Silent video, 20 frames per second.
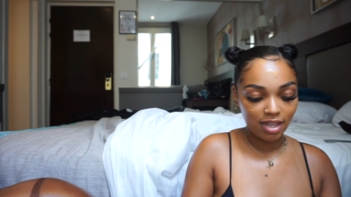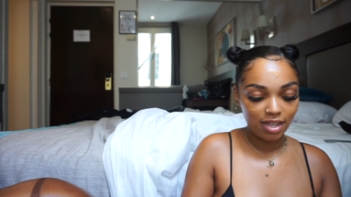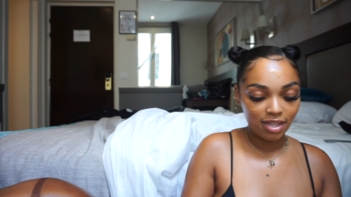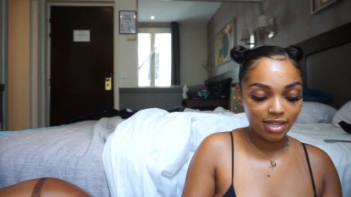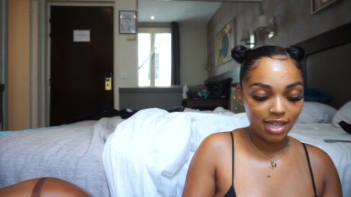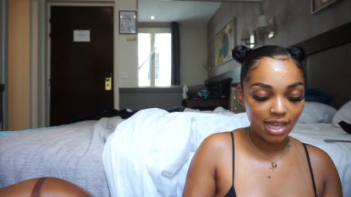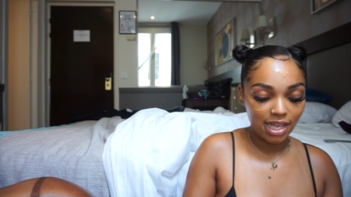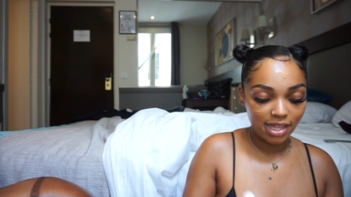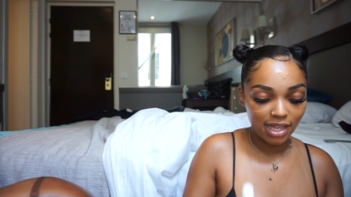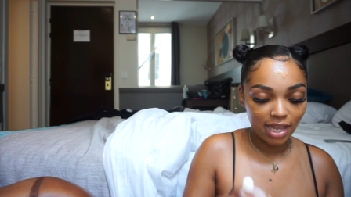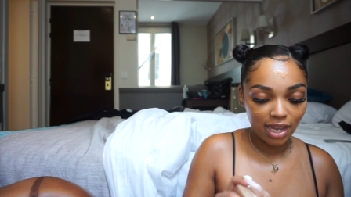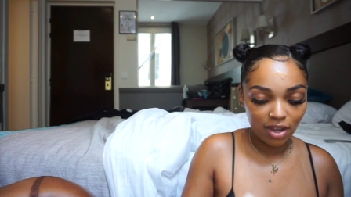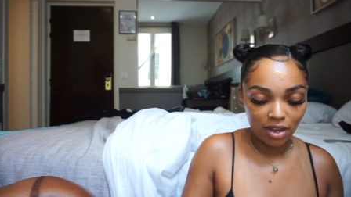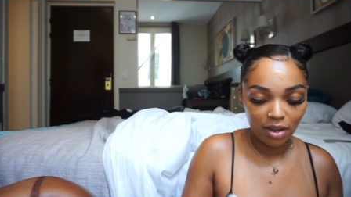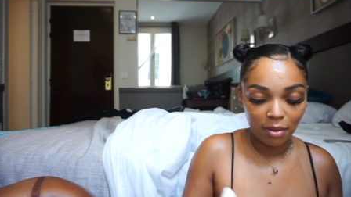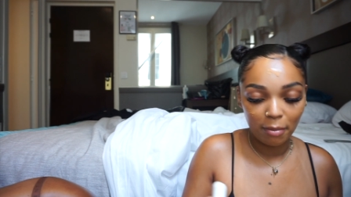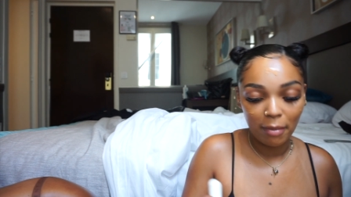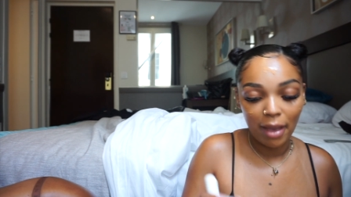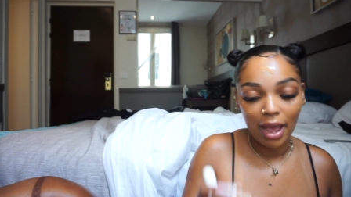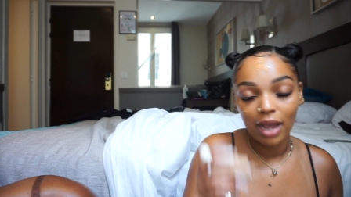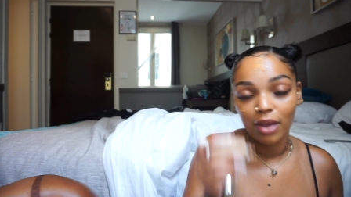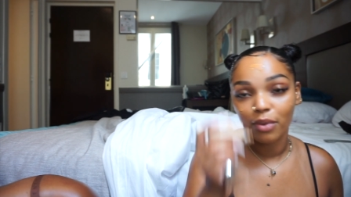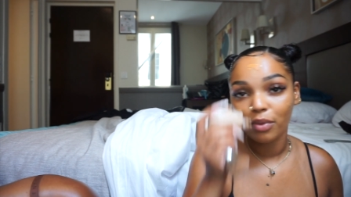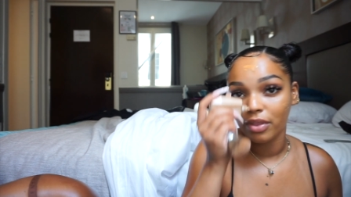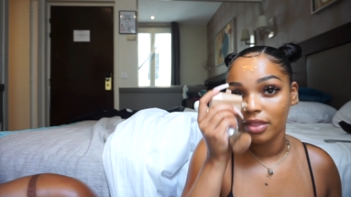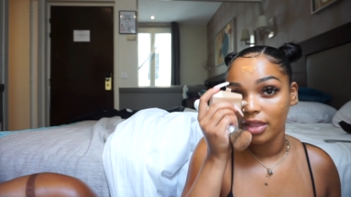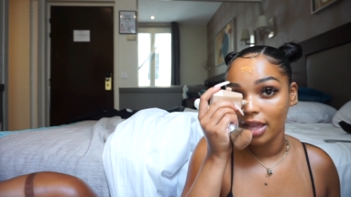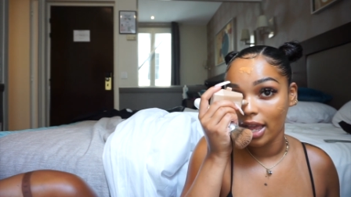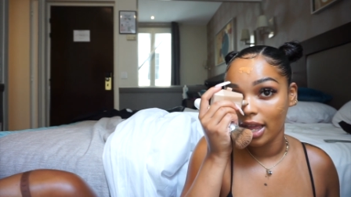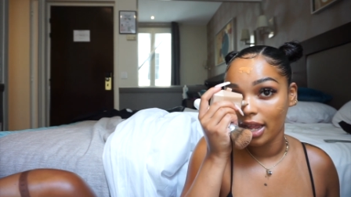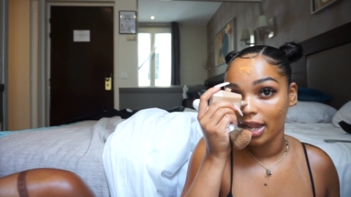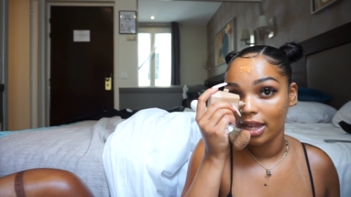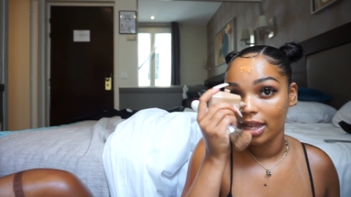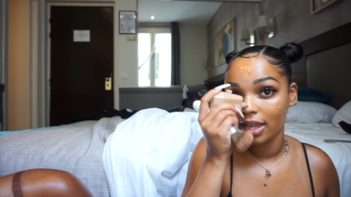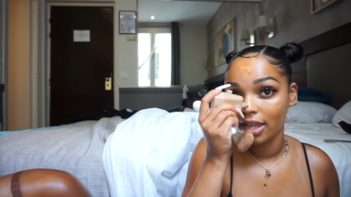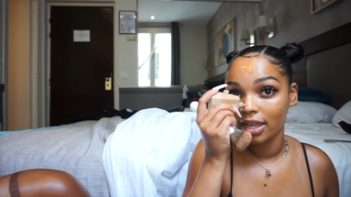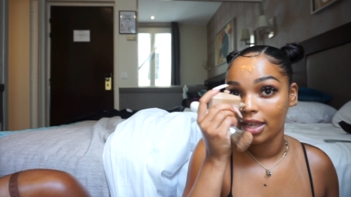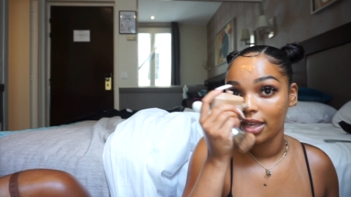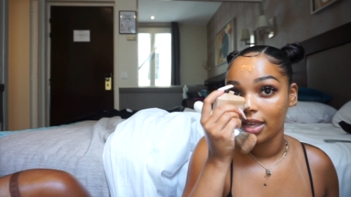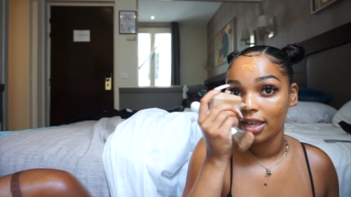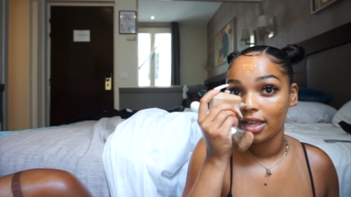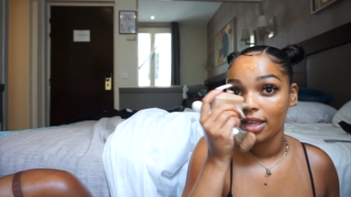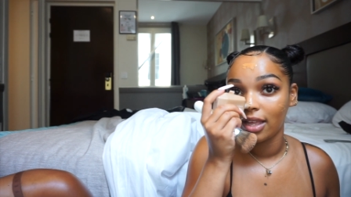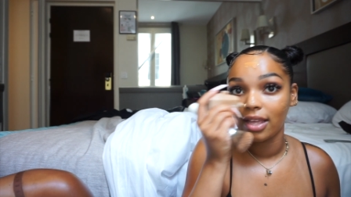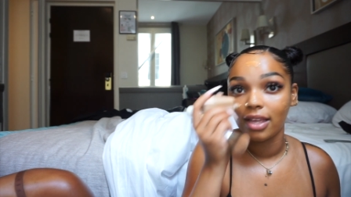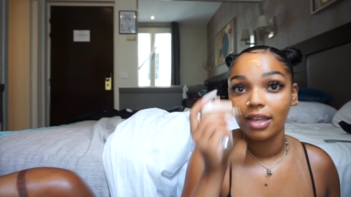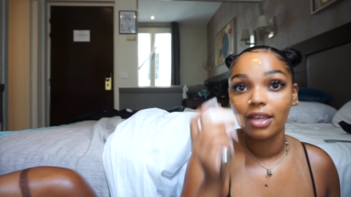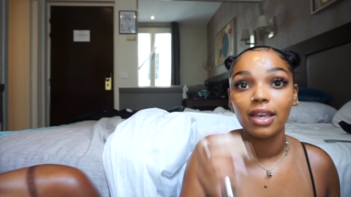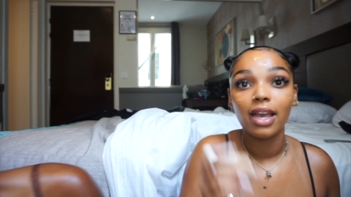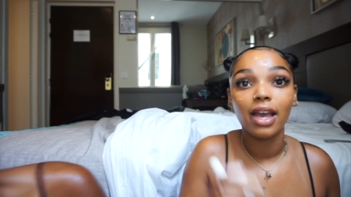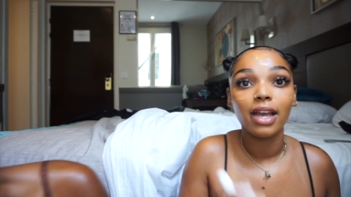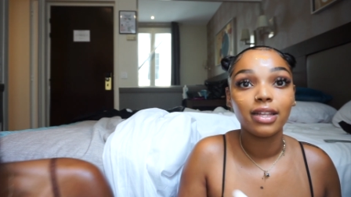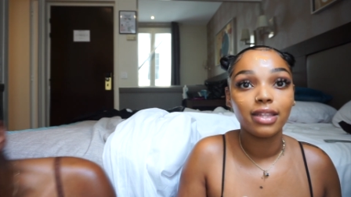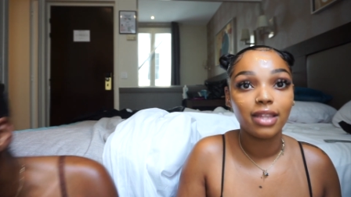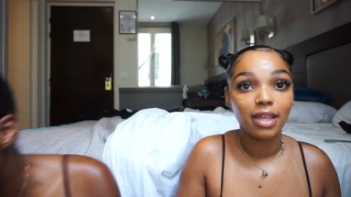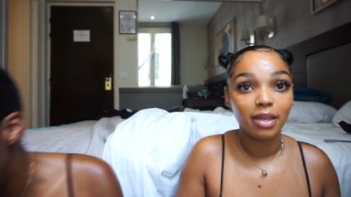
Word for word: they they come you back with that excuses for everything yeah they, they